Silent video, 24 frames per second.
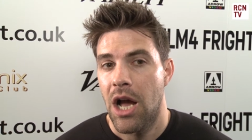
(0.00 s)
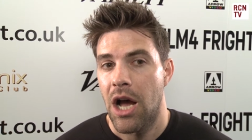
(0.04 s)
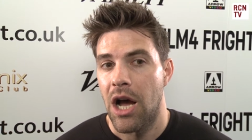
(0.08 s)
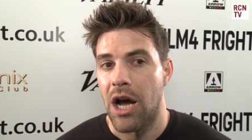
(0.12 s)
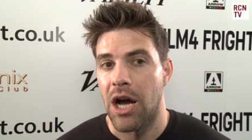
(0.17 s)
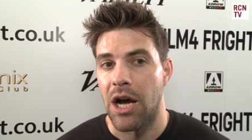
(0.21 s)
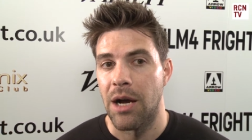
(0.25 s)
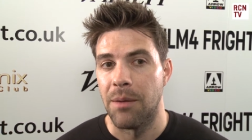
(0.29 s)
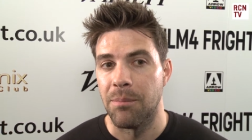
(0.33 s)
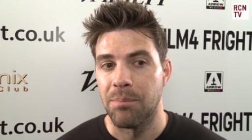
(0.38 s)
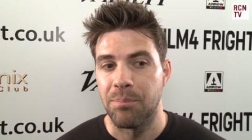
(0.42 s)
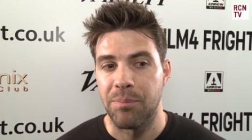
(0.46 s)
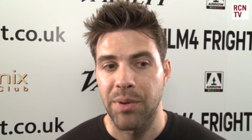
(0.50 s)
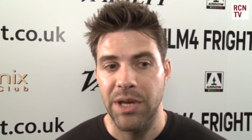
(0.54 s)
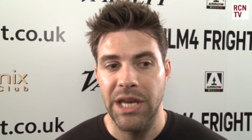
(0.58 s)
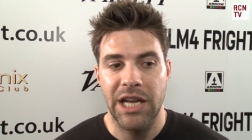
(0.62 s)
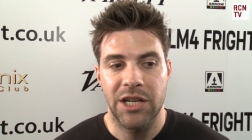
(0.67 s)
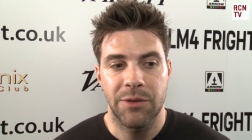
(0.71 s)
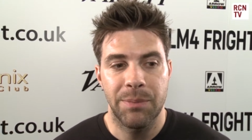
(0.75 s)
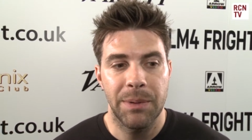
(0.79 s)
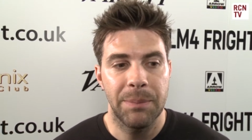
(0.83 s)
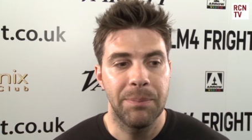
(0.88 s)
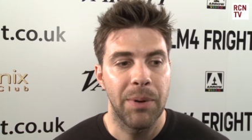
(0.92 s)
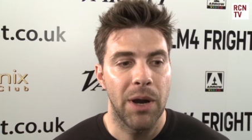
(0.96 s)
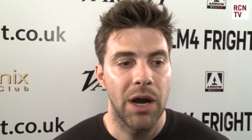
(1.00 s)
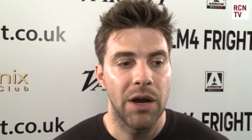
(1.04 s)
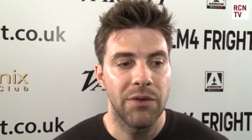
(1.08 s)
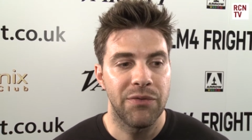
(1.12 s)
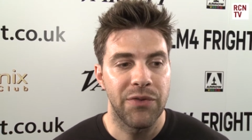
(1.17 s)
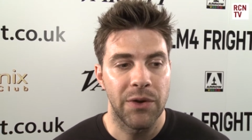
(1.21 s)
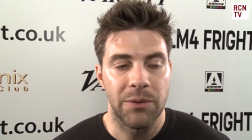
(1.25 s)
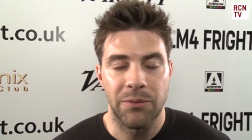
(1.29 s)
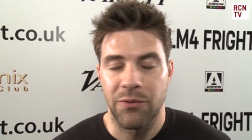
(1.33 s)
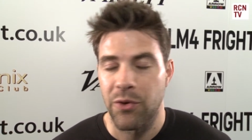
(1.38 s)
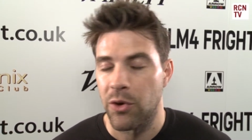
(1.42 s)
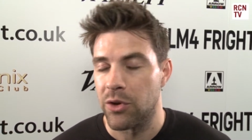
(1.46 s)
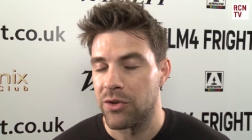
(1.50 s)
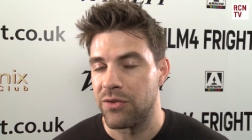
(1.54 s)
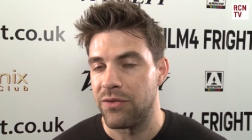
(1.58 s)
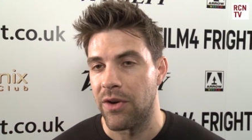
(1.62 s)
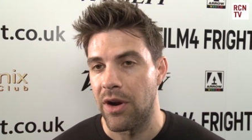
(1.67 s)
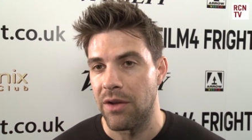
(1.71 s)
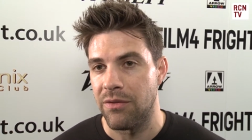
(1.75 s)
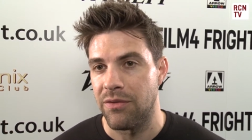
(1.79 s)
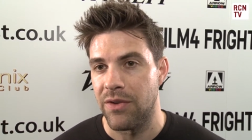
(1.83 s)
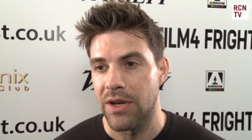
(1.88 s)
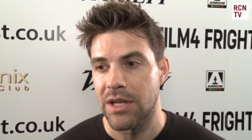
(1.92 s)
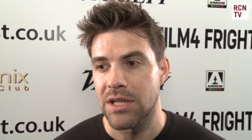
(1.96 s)
Um, but yeah, to be part of Film4
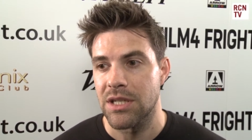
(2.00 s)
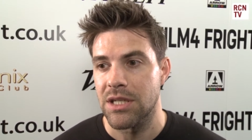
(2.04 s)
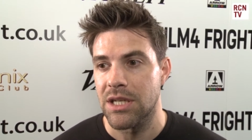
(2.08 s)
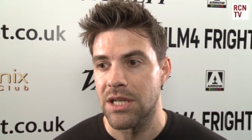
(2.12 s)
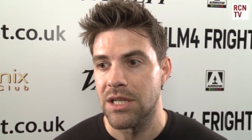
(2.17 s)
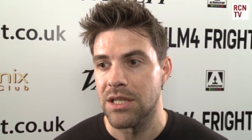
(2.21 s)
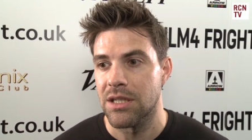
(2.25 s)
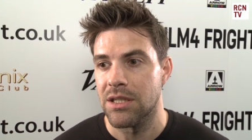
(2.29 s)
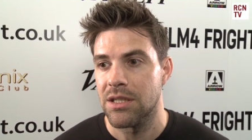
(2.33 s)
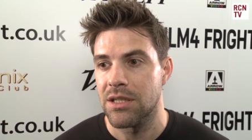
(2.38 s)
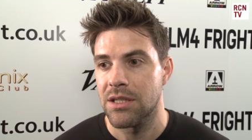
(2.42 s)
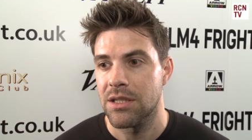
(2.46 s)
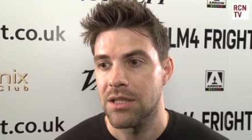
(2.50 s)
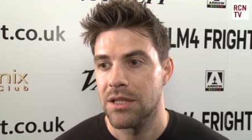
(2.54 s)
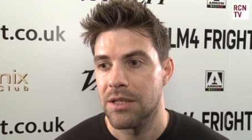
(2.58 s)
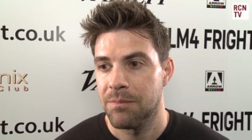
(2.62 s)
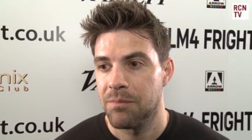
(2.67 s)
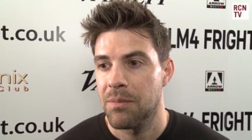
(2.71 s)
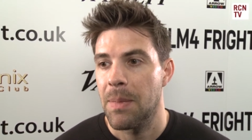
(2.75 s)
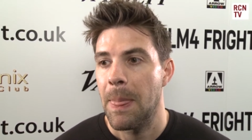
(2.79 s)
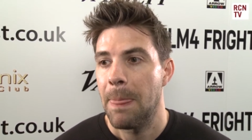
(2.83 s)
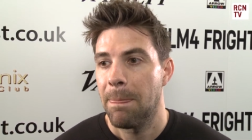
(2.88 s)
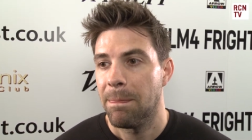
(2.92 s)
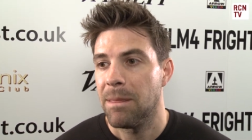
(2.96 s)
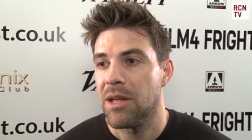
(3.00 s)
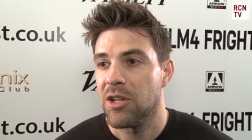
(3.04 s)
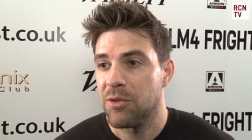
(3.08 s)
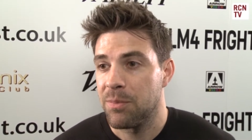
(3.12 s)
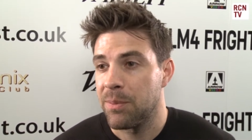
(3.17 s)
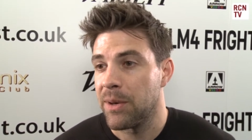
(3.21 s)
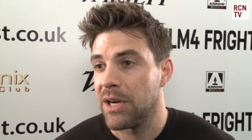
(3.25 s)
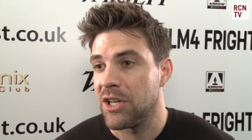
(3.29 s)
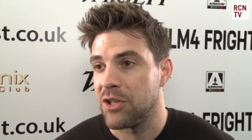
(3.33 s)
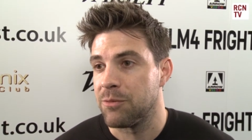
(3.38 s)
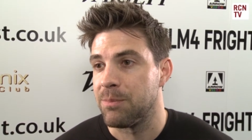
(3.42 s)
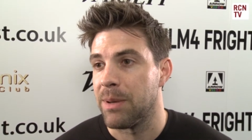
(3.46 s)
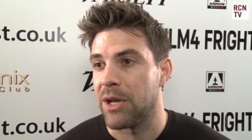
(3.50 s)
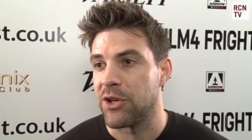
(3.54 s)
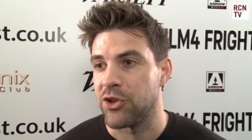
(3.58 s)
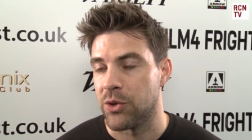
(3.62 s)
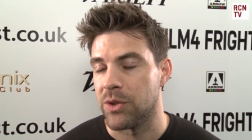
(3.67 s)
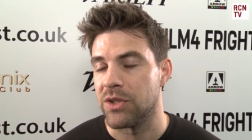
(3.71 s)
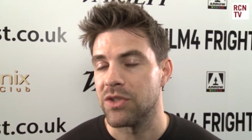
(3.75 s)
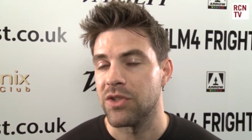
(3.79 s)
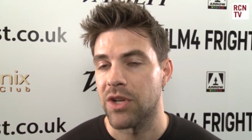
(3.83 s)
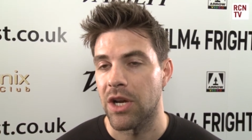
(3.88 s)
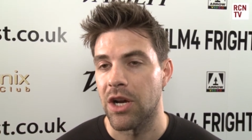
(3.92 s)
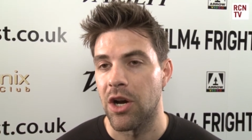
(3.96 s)
Fright Fest is it's pretty
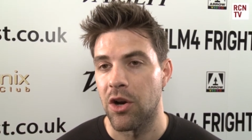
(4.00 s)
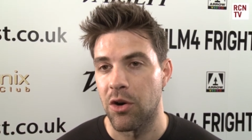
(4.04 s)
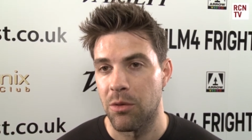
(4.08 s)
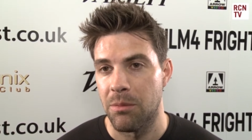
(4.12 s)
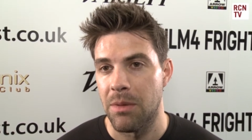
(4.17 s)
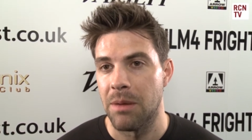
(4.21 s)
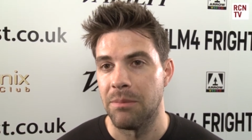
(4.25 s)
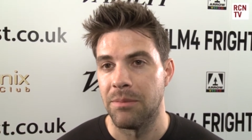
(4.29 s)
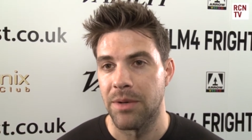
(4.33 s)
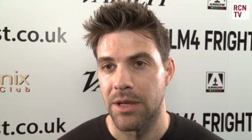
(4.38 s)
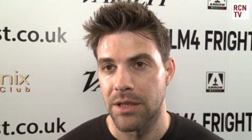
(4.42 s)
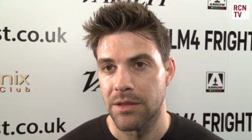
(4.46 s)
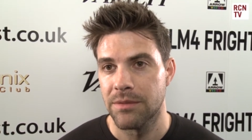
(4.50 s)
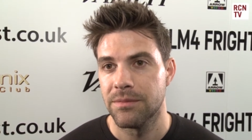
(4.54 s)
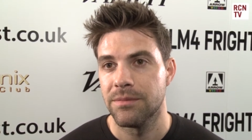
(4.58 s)
special. It's something I'll remember